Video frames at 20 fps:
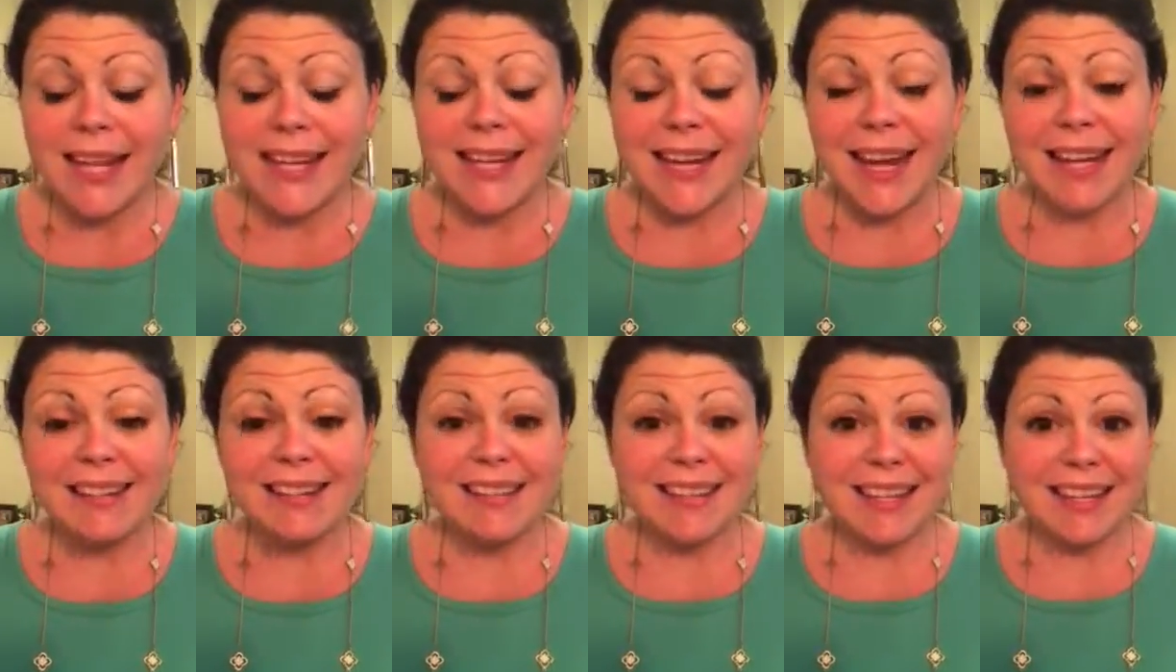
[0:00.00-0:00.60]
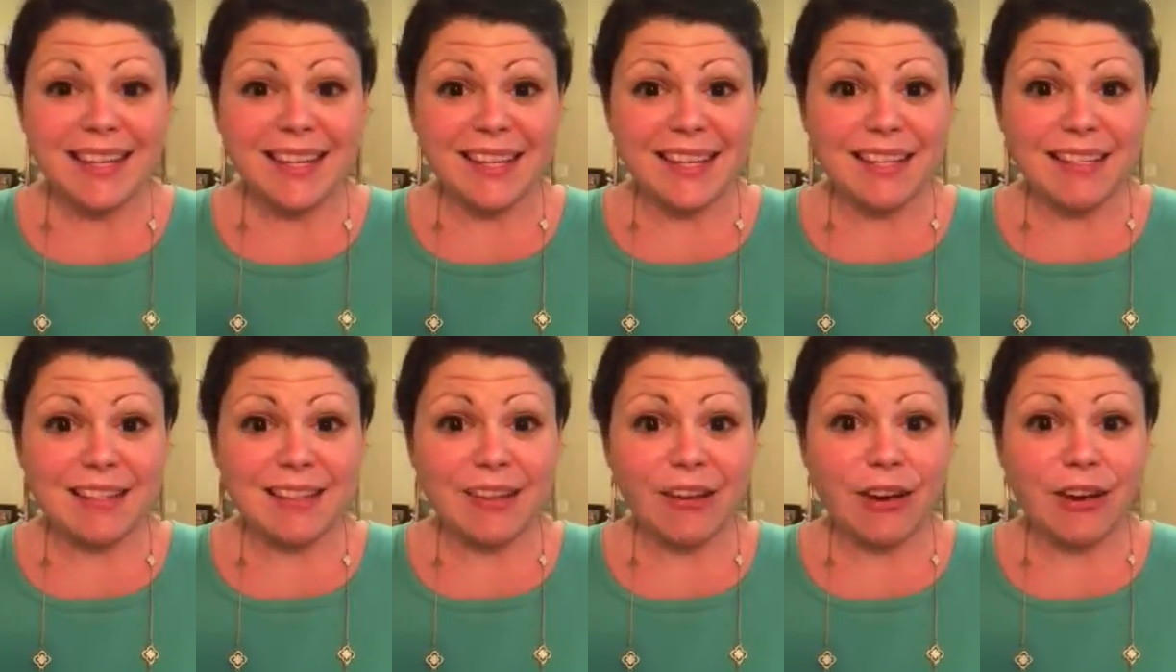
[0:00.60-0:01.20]
Next
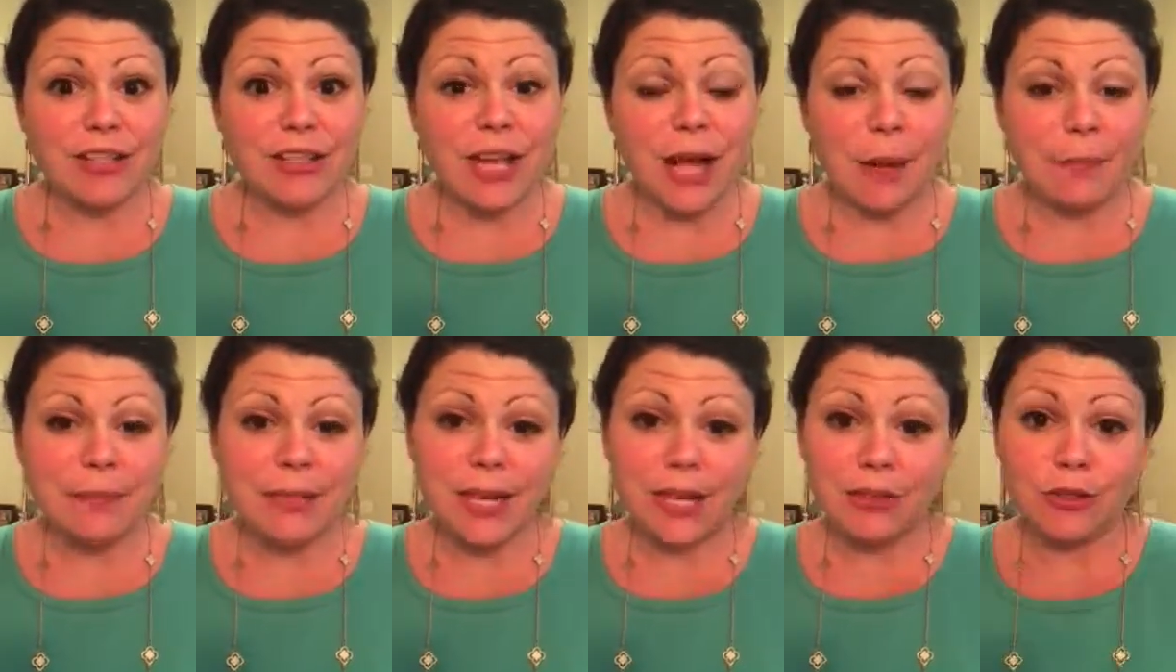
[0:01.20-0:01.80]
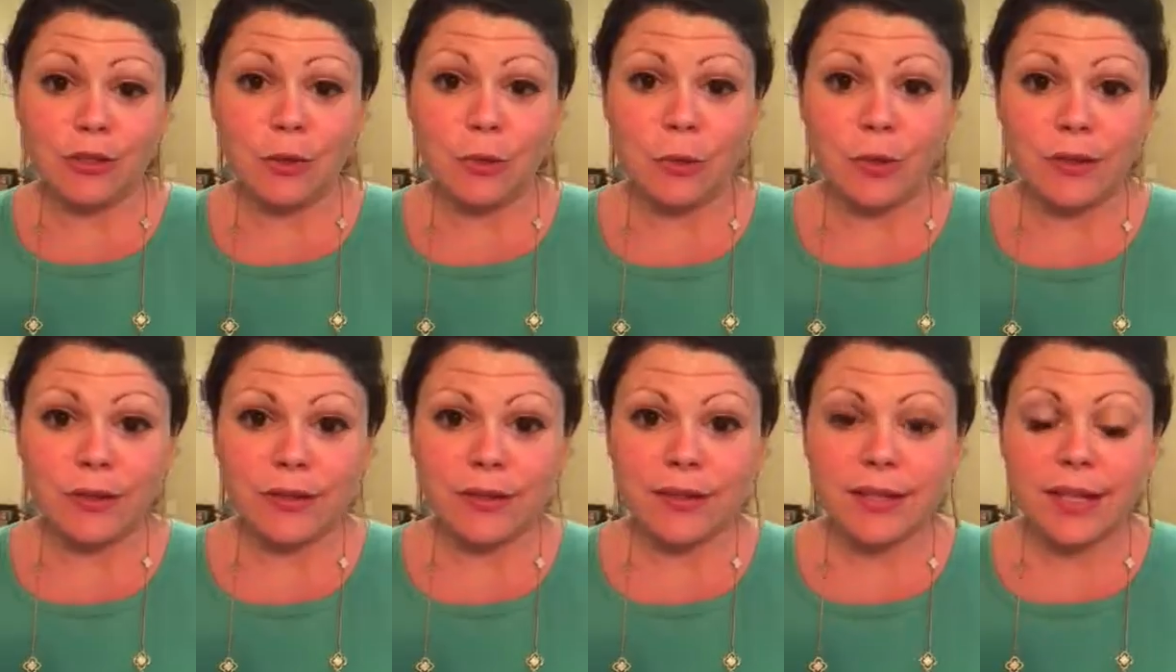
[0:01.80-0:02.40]
is our top 10
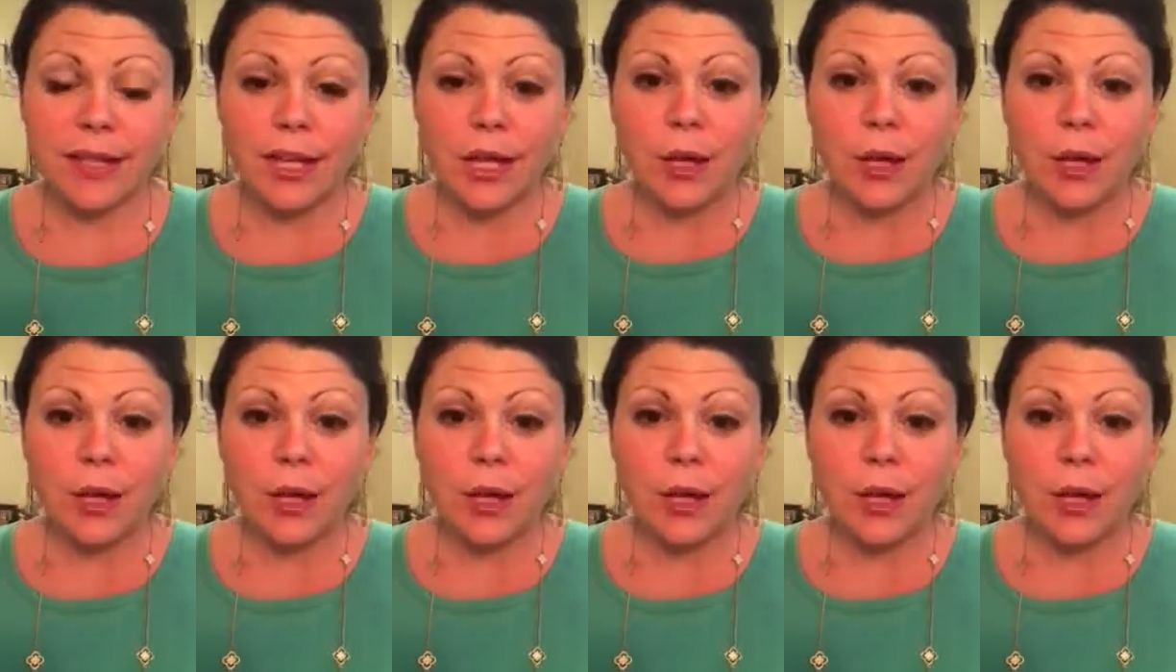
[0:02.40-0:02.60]
tools.